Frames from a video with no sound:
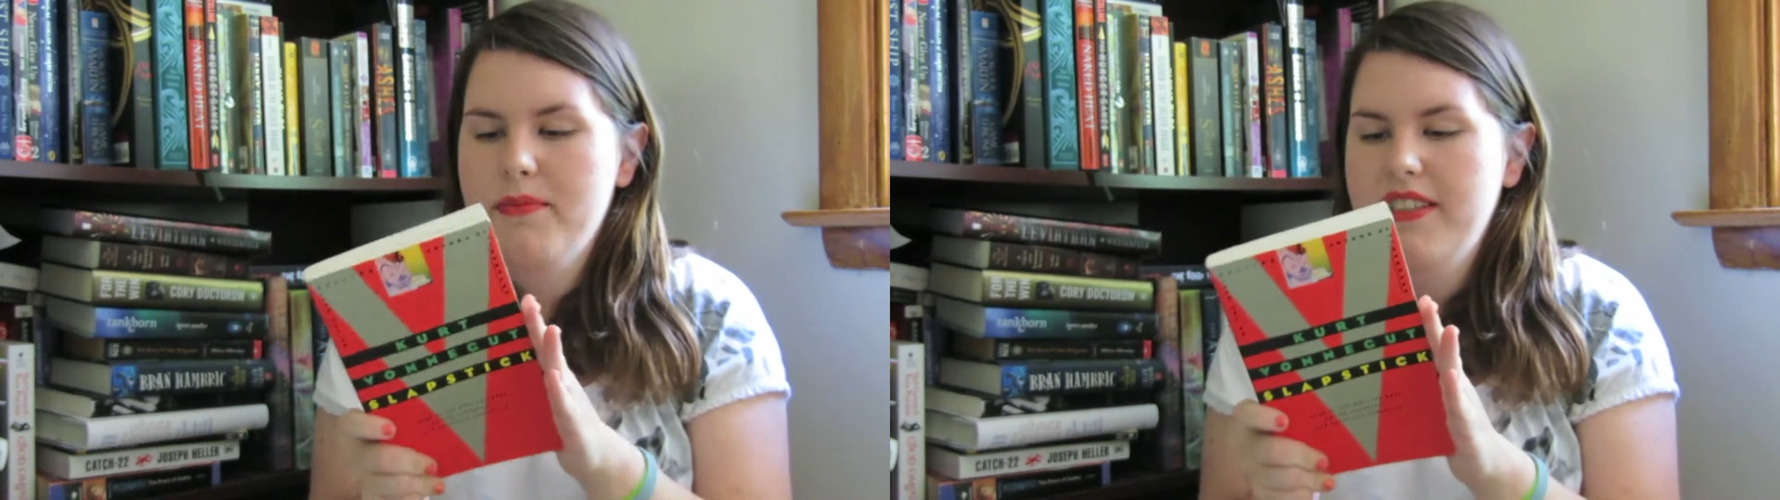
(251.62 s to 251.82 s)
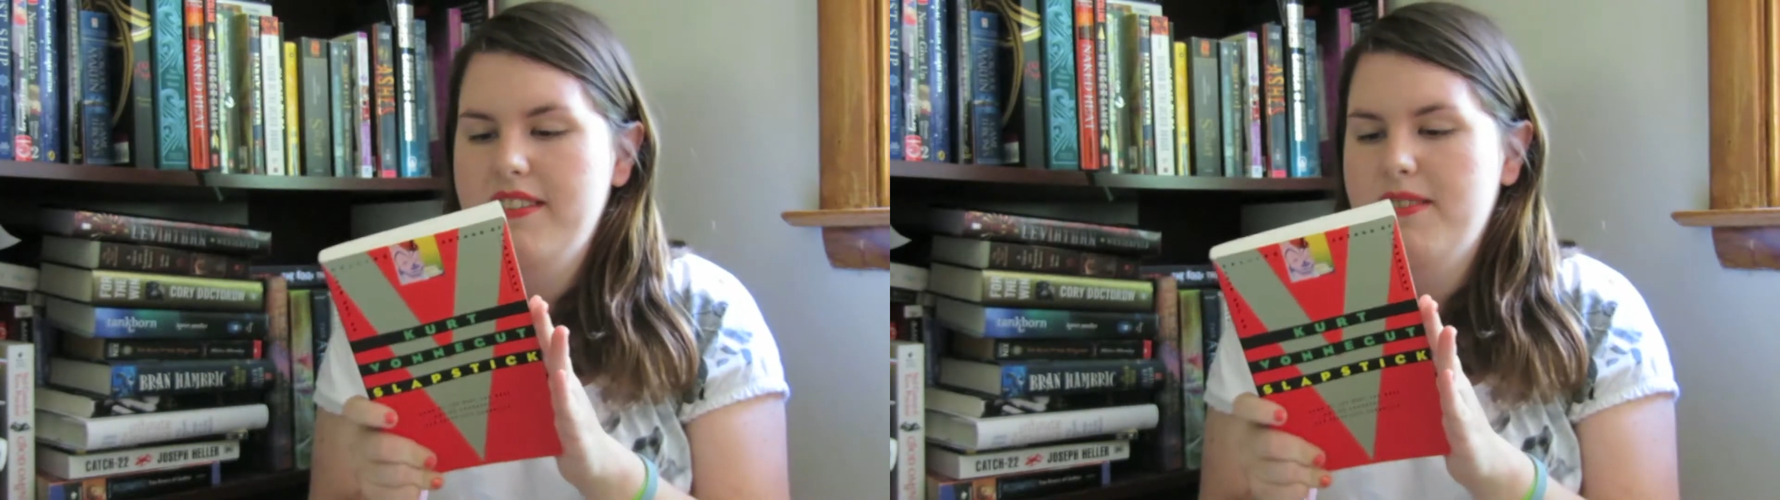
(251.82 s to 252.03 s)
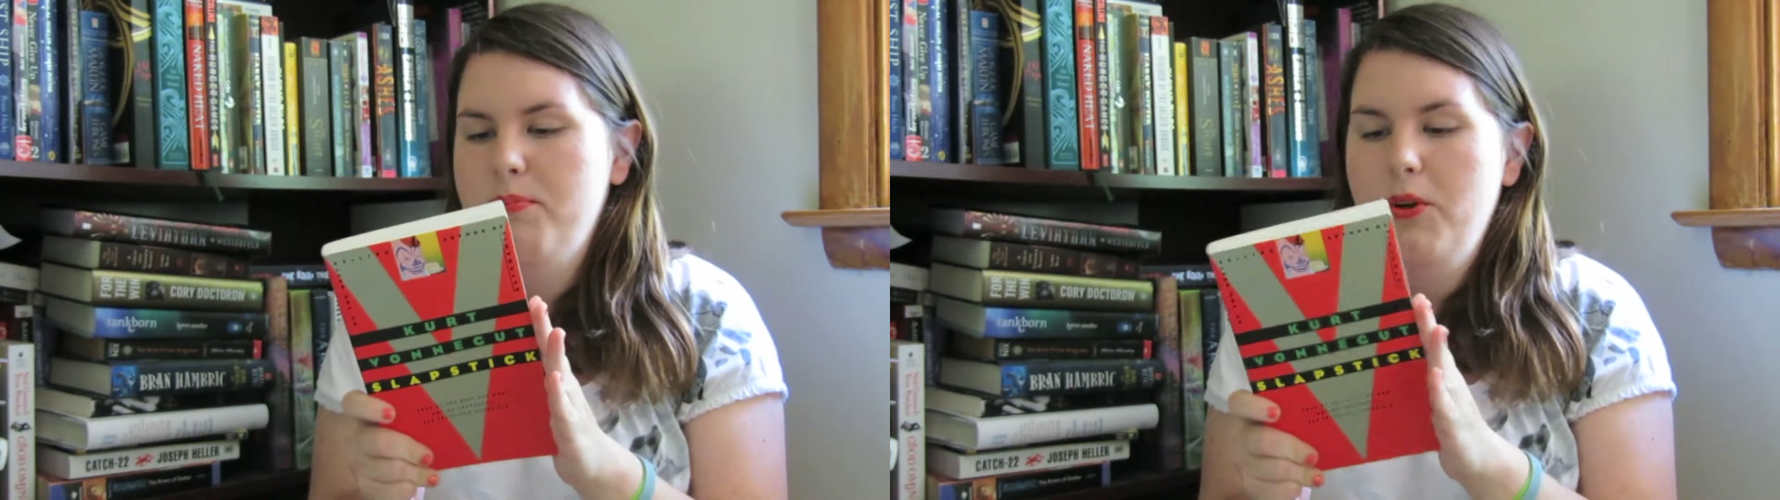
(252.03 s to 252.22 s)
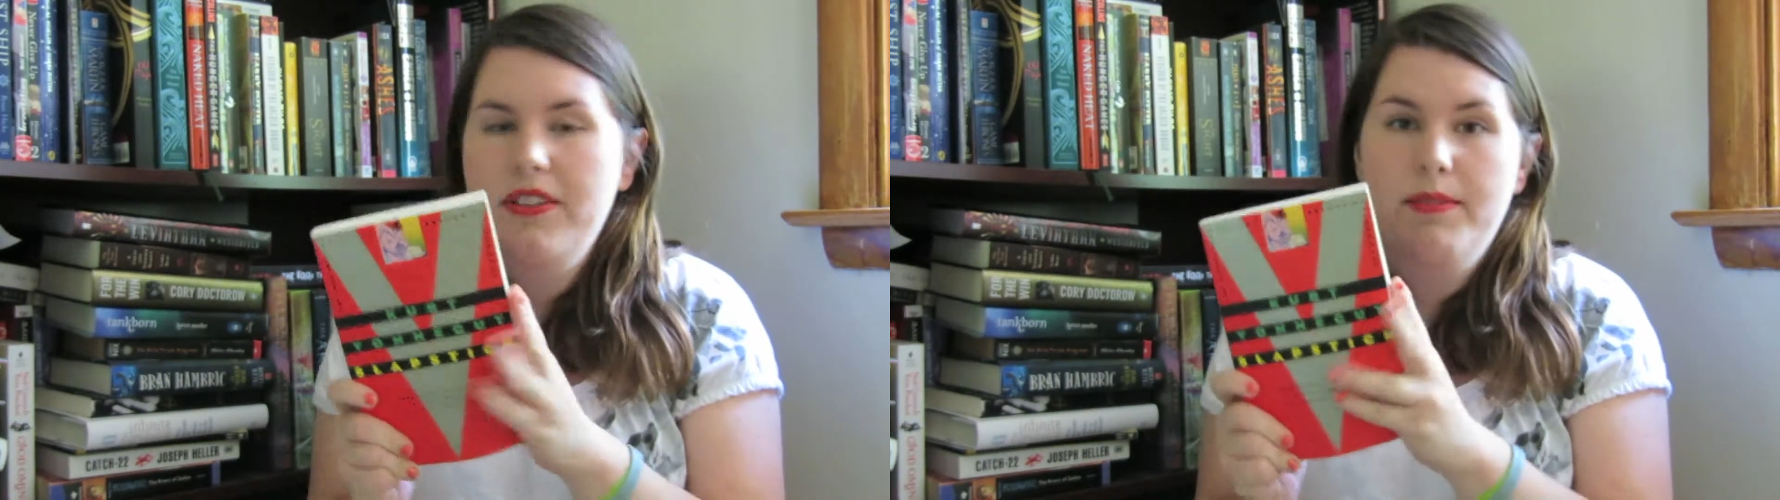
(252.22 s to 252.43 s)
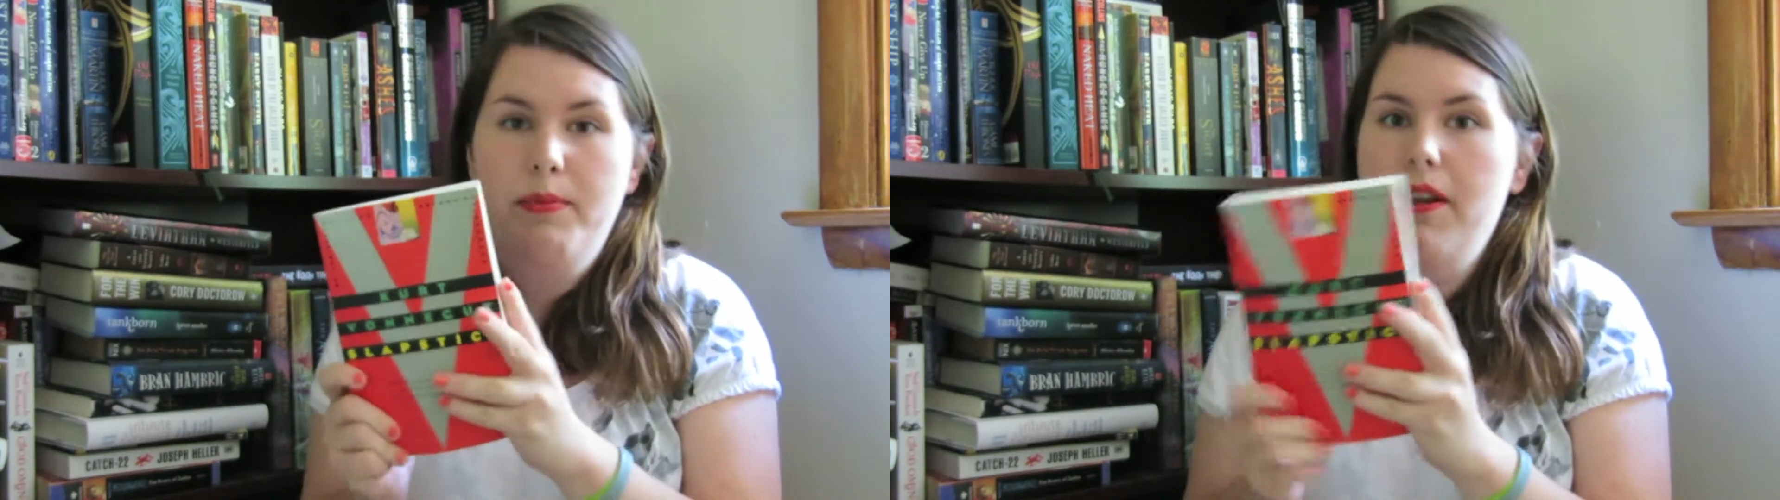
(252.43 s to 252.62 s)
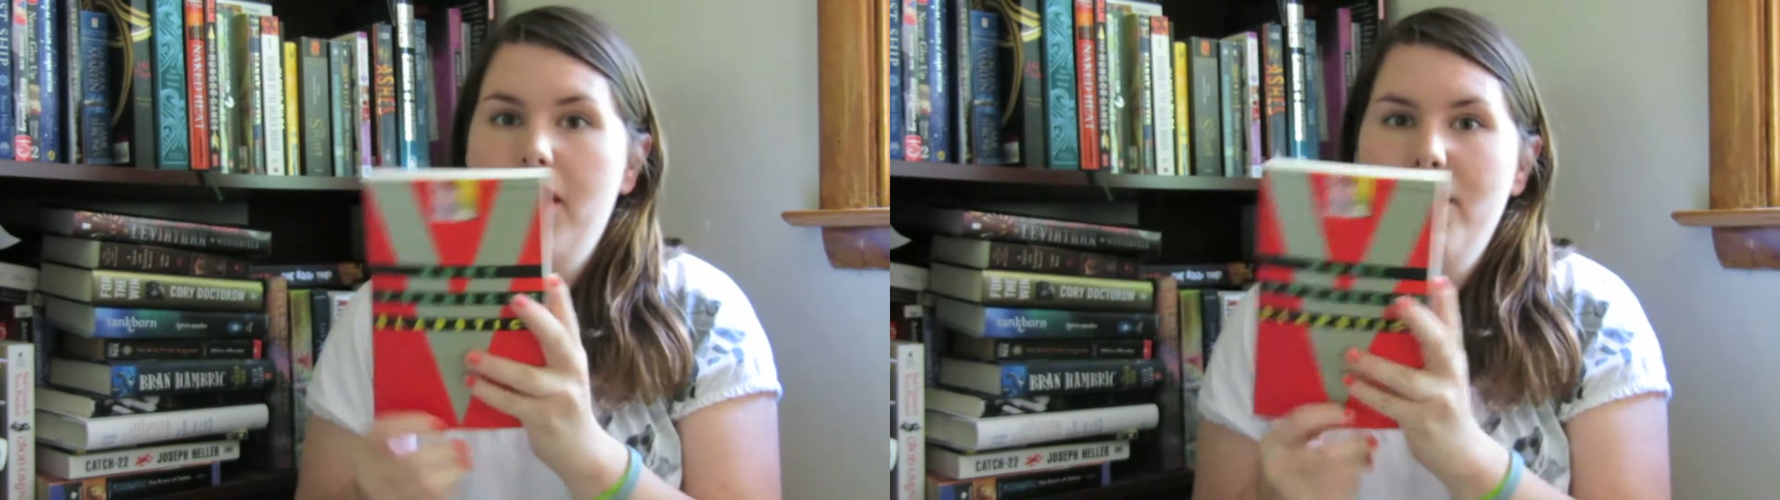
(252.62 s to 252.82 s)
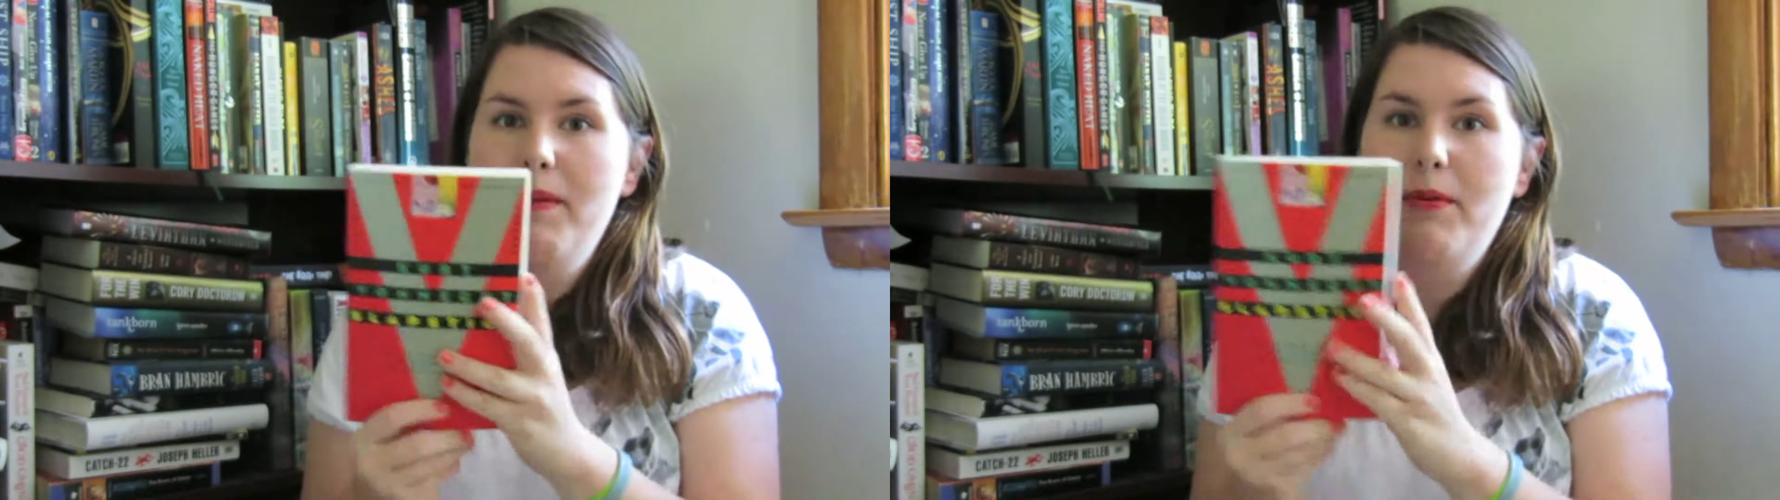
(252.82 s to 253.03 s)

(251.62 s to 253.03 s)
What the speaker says: This book has been on my